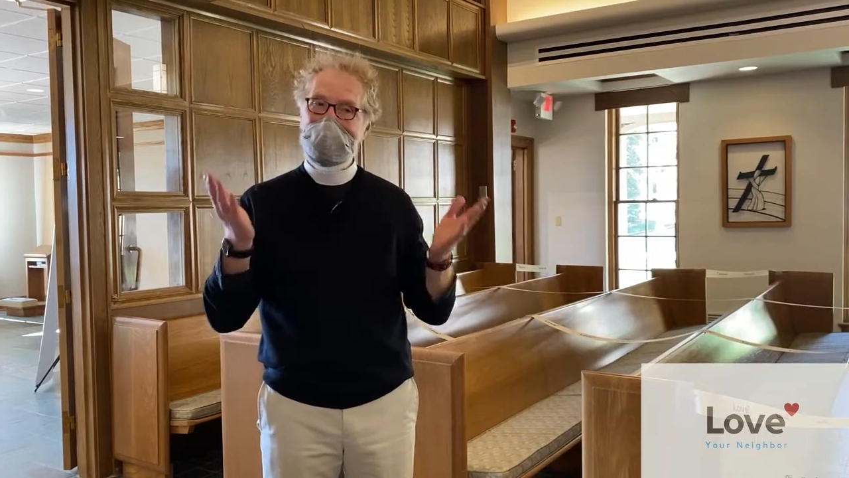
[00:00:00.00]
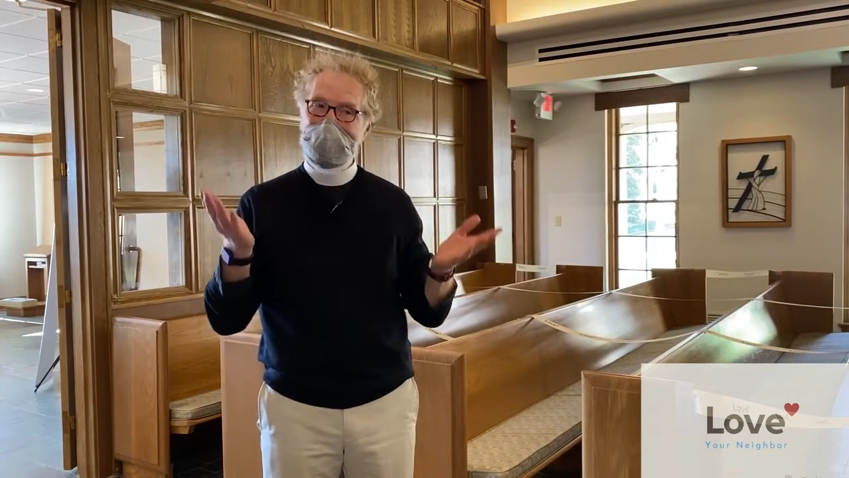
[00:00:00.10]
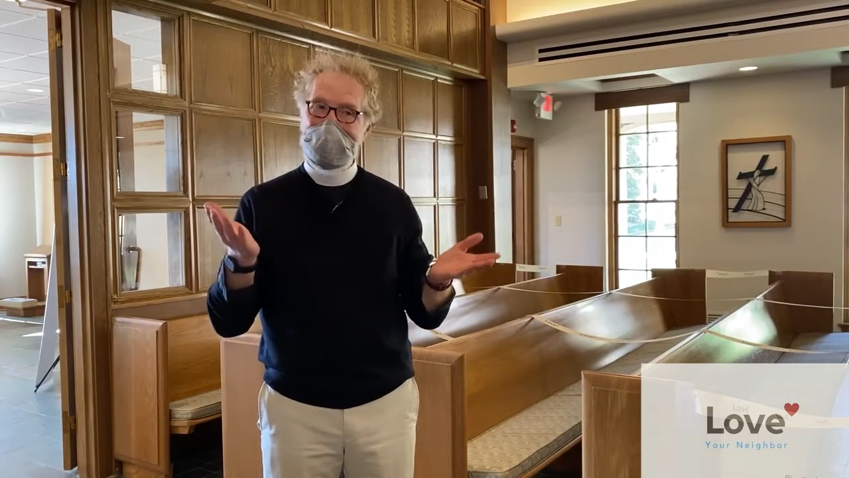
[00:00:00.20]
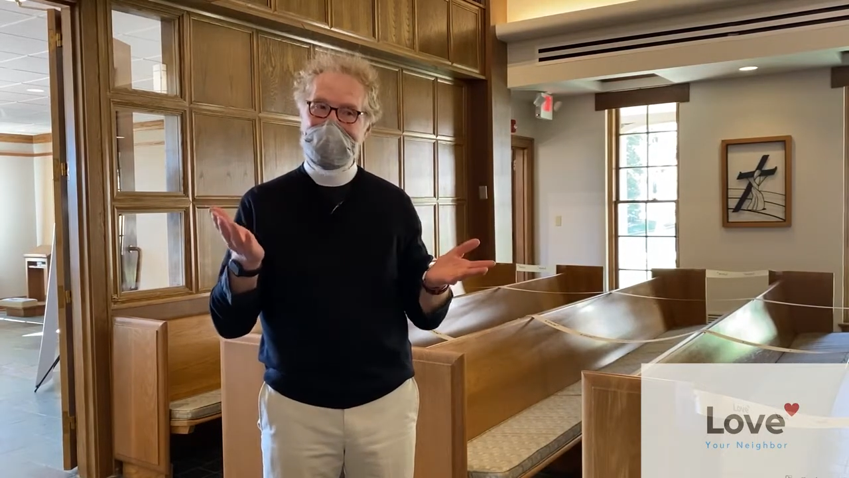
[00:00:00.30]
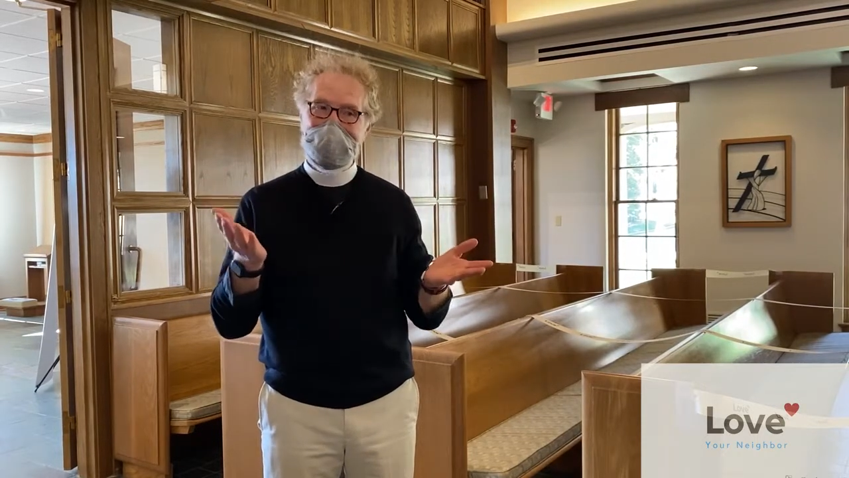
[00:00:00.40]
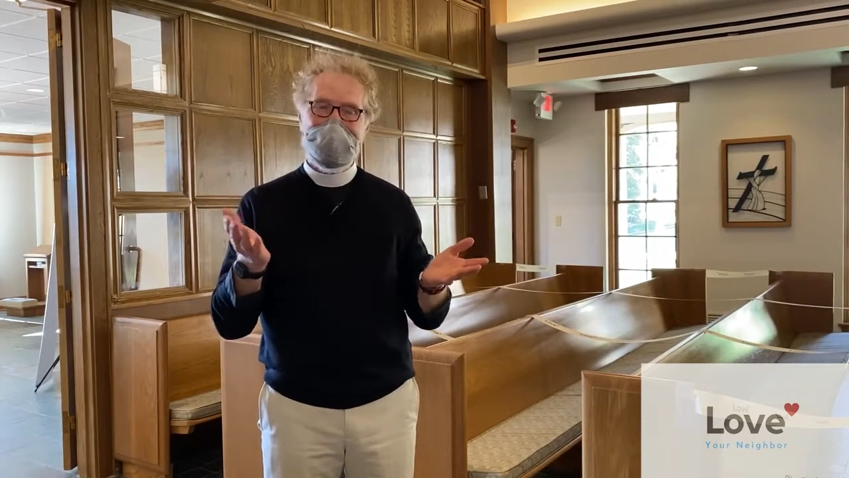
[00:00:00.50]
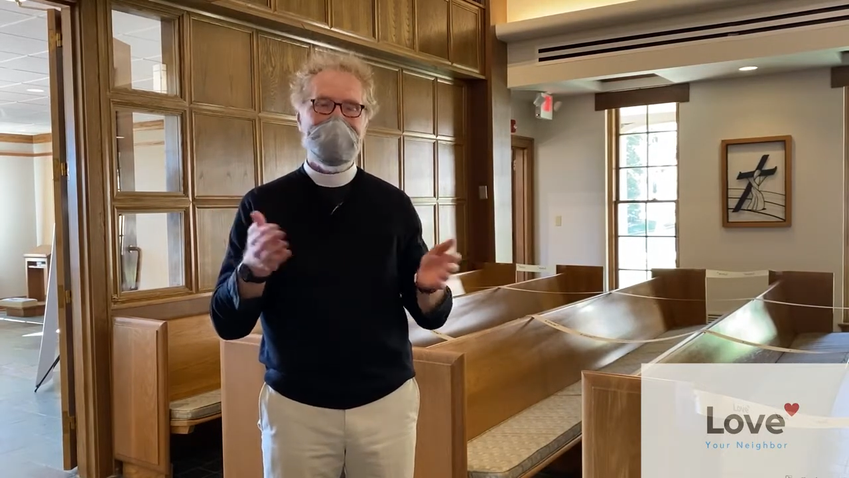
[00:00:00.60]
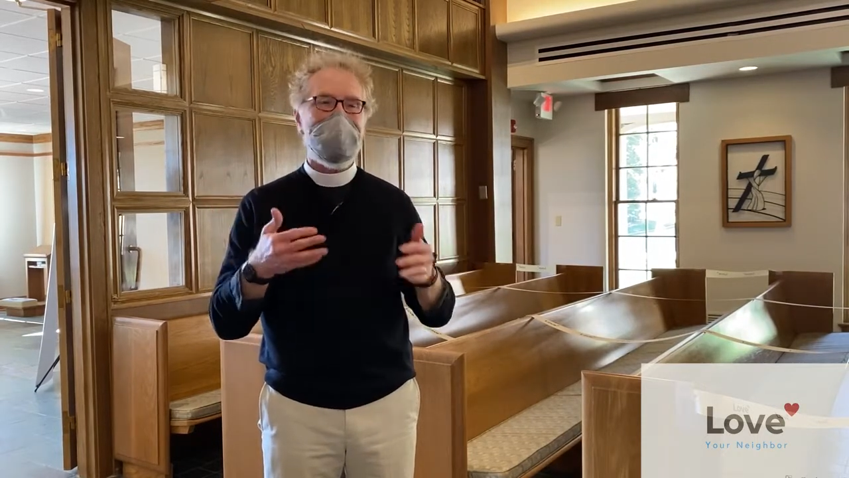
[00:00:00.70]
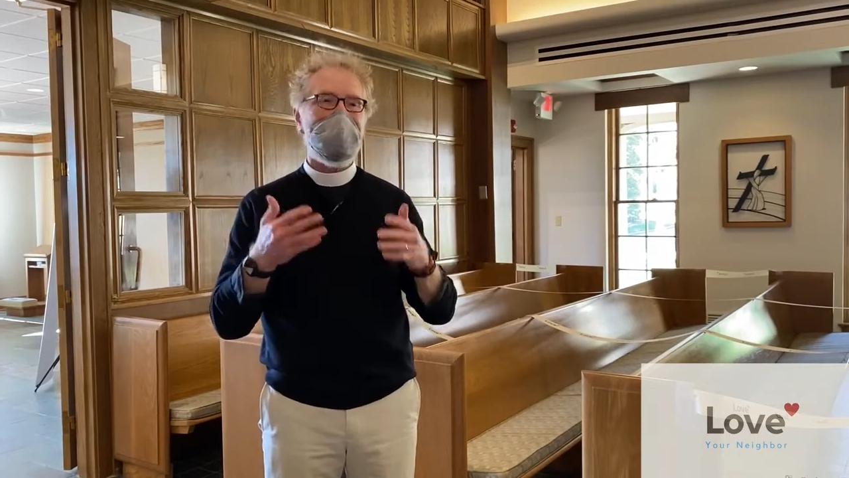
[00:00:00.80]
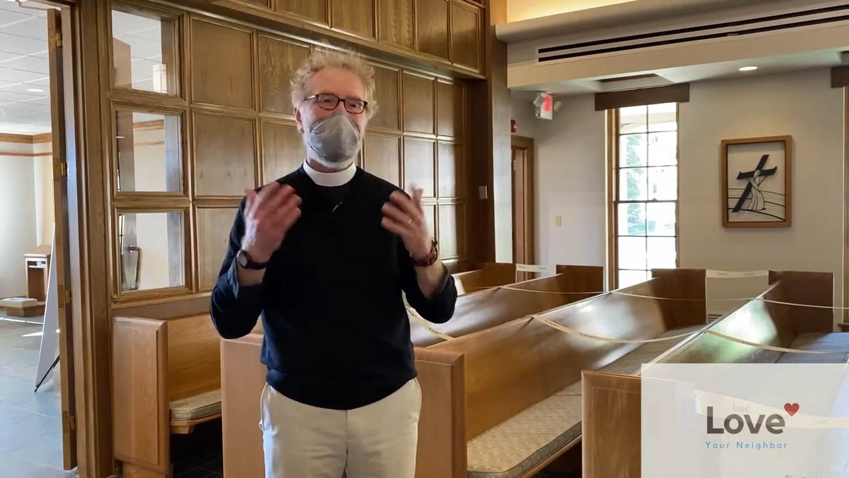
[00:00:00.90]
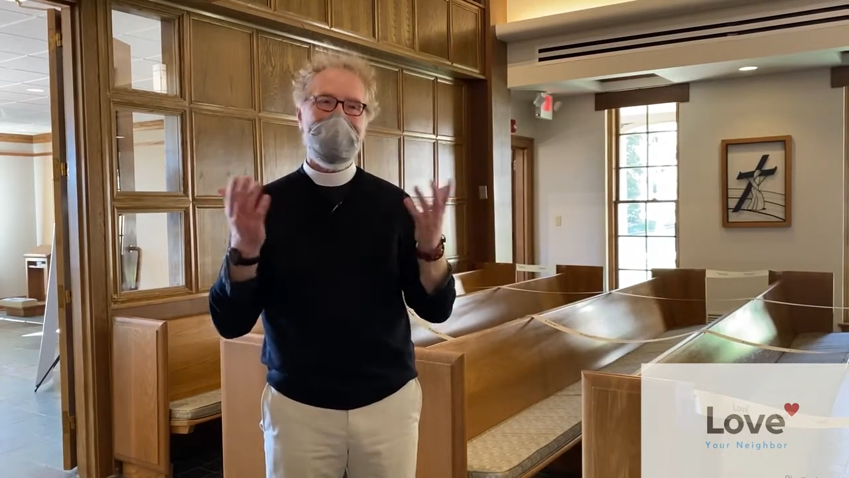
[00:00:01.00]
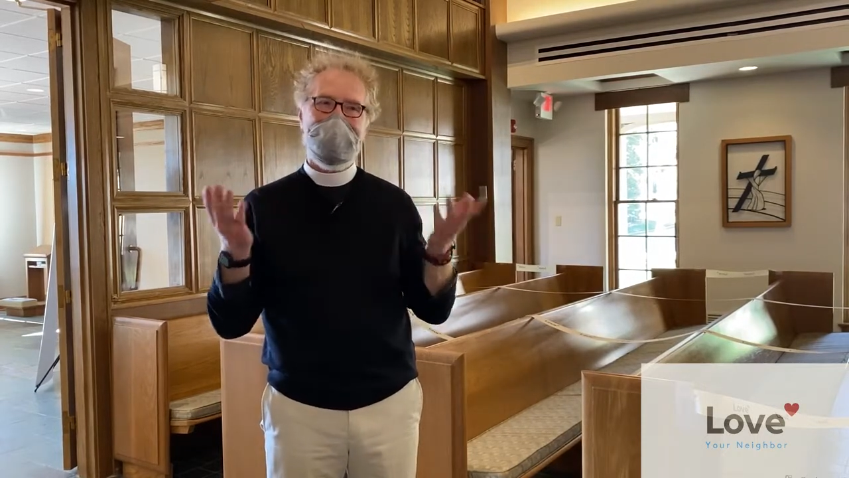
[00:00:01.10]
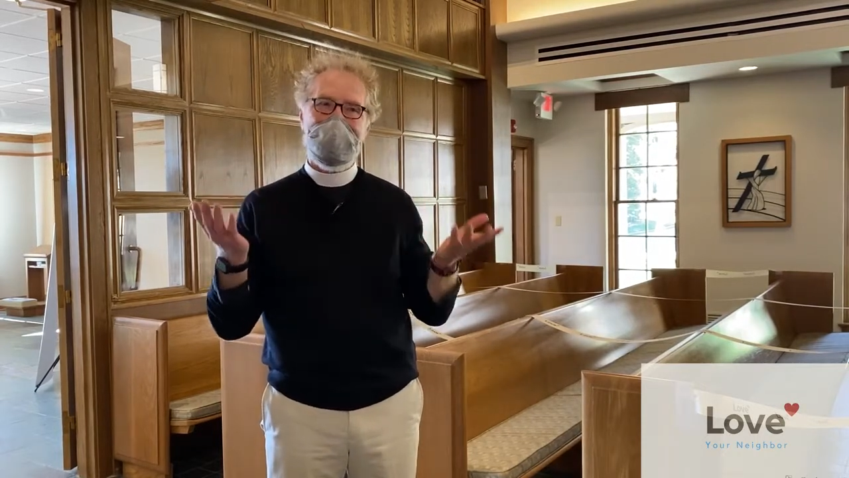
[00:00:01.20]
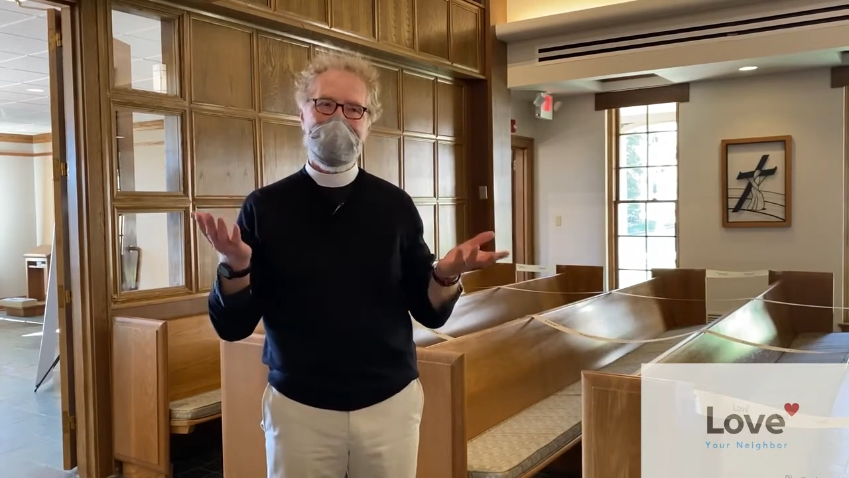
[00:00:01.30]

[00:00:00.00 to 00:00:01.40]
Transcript: has been and will